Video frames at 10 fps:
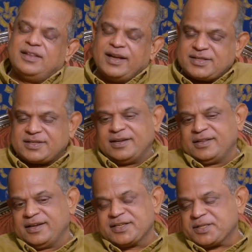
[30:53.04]
Thanks,
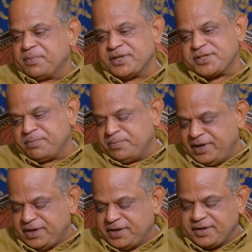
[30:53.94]
Karthik. It's a pleasure
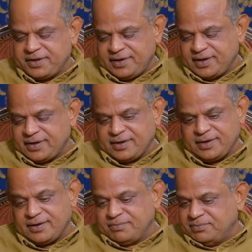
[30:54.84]
being here, and
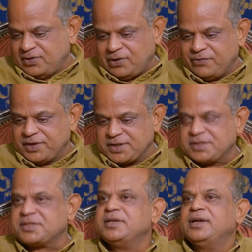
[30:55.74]

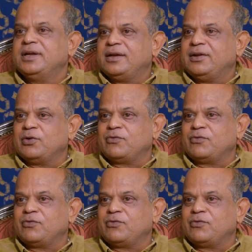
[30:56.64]
always look